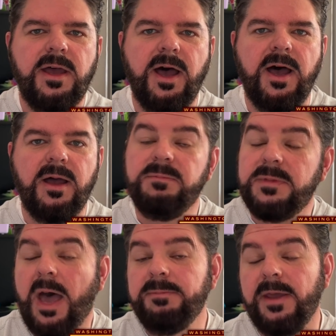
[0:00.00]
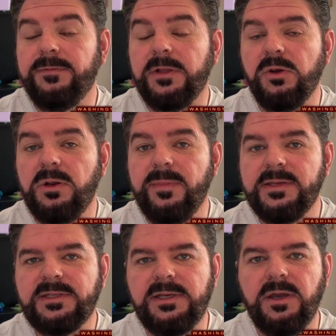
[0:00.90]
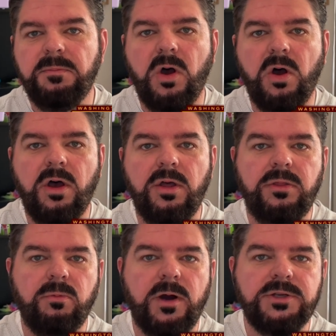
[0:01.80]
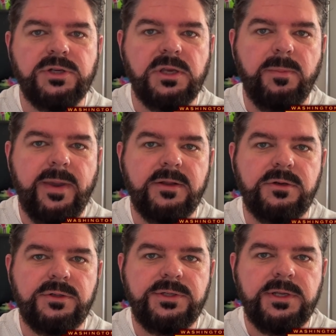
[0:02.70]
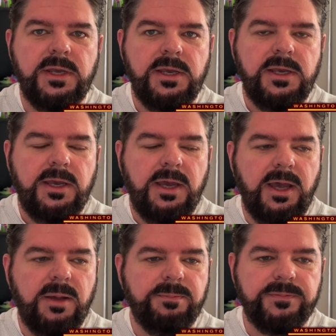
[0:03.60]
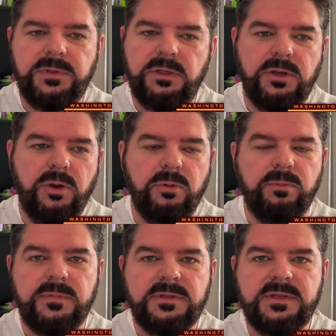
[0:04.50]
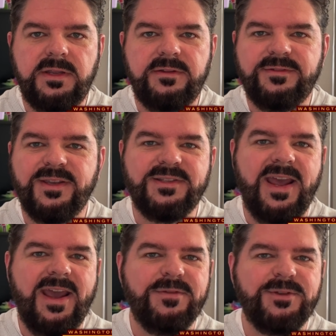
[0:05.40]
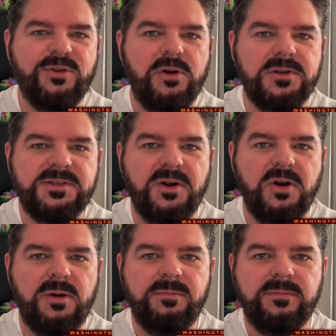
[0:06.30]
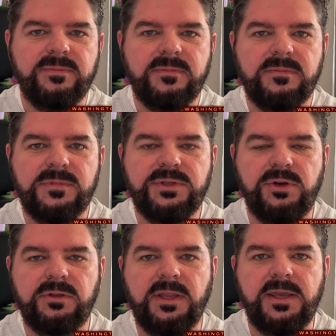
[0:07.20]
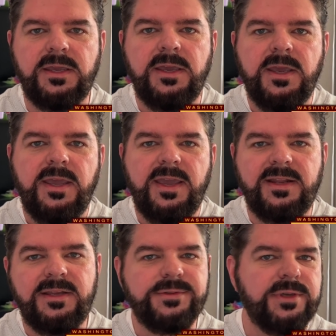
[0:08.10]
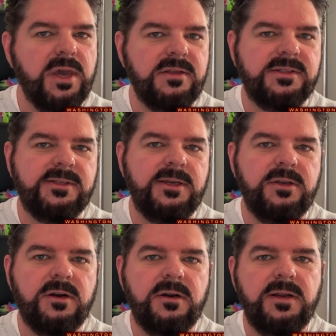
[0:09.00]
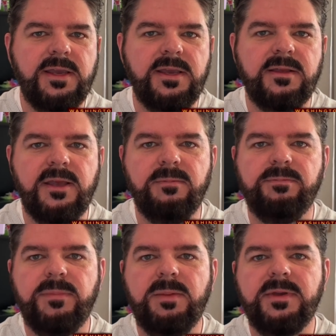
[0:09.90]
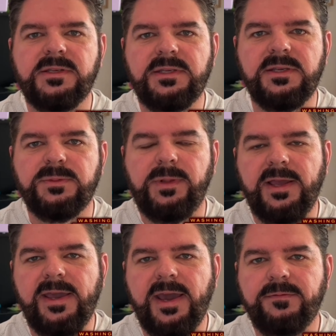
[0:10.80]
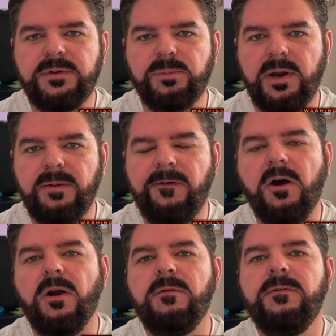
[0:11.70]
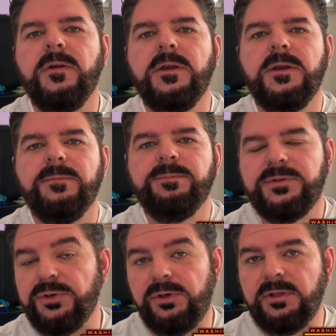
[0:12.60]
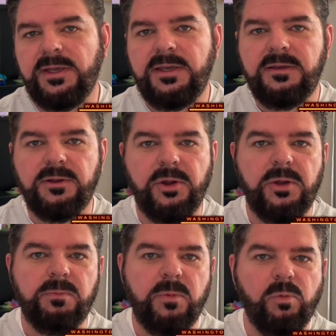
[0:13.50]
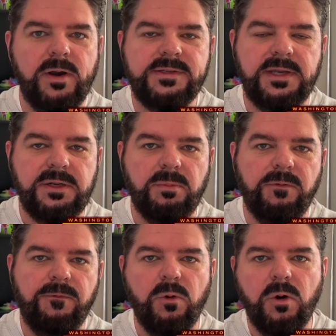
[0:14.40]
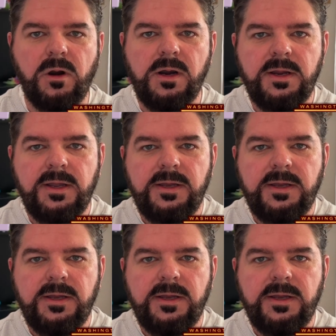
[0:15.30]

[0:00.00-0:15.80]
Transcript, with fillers: Uh, I'm definitely going to miss him on the Washington Commanders. Um, you know, doesn't have the strongest arm, certainly, and he's a gunslinger. He he mimics his play after Brett Favre, certainly. You know, wears that number four.